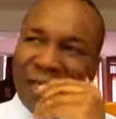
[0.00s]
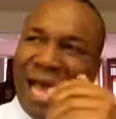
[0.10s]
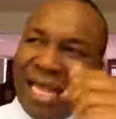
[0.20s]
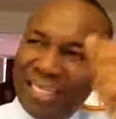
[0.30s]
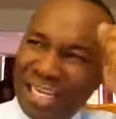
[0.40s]

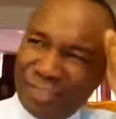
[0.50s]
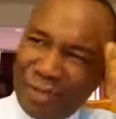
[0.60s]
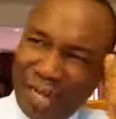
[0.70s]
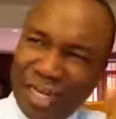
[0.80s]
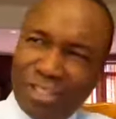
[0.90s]
And the
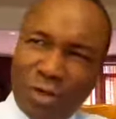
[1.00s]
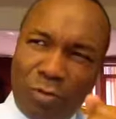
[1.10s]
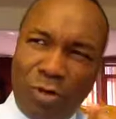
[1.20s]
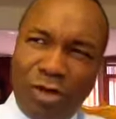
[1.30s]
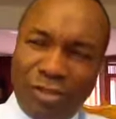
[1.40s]

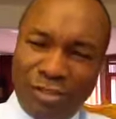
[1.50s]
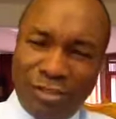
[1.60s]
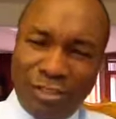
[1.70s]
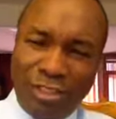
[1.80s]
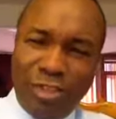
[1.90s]
explanation
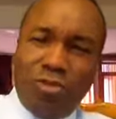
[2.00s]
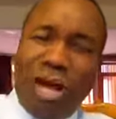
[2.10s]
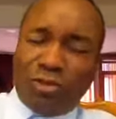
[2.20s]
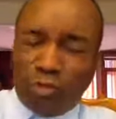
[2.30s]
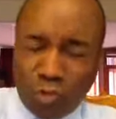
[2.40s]
was, you
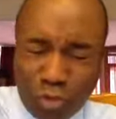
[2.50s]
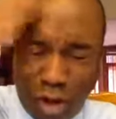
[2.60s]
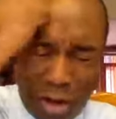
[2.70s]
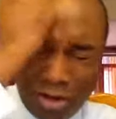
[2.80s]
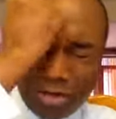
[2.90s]
are too
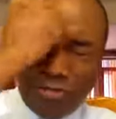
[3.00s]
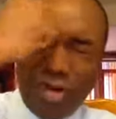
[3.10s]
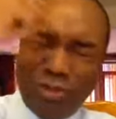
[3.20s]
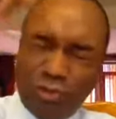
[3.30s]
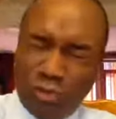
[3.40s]
dull, you
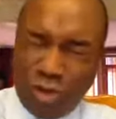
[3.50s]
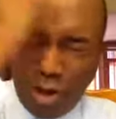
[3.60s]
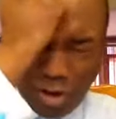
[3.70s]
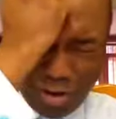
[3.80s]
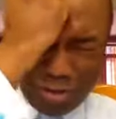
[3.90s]
are too
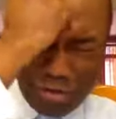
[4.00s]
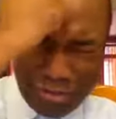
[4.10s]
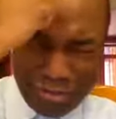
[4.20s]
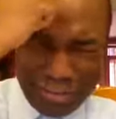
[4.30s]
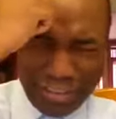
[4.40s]
dull.
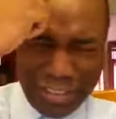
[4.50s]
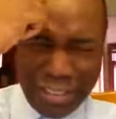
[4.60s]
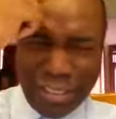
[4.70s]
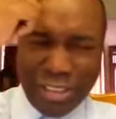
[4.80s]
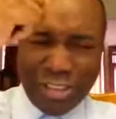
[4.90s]

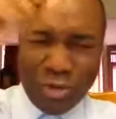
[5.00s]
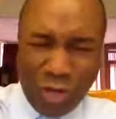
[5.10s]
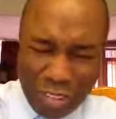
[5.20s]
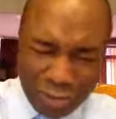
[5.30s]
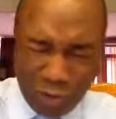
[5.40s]

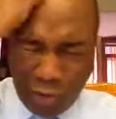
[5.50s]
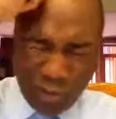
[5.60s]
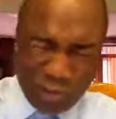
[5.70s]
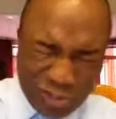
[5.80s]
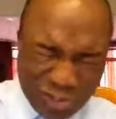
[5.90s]
You, are, you don't
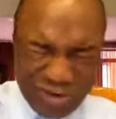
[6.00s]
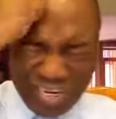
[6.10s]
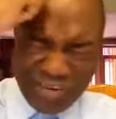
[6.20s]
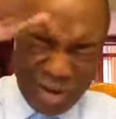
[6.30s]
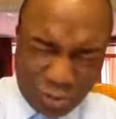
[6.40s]
want to
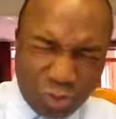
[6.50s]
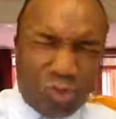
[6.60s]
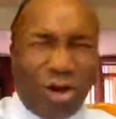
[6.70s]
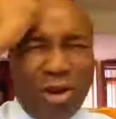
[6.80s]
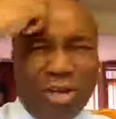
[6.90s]
study, you are too
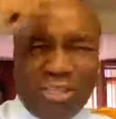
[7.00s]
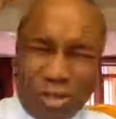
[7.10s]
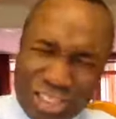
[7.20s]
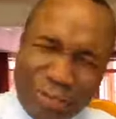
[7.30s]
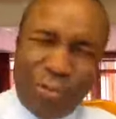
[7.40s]
dull.
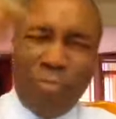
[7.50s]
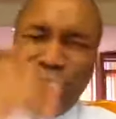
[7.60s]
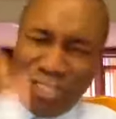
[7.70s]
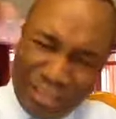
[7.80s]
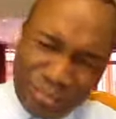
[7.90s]
Just keep on
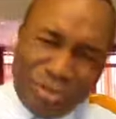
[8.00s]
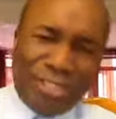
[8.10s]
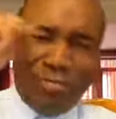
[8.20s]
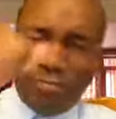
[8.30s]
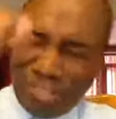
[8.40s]
beating,
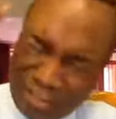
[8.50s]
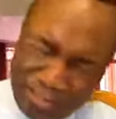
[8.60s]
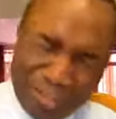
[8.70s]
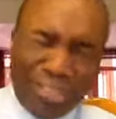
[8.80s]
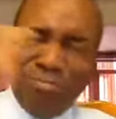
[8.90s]
beating, beating,
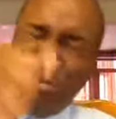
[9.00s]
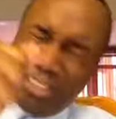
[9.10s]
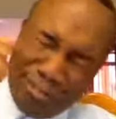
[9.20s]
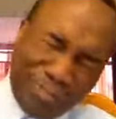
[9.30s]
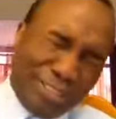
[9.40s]
beating,
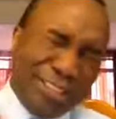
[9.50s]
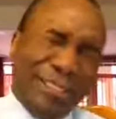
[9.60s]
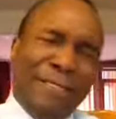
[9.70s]
beating, beating.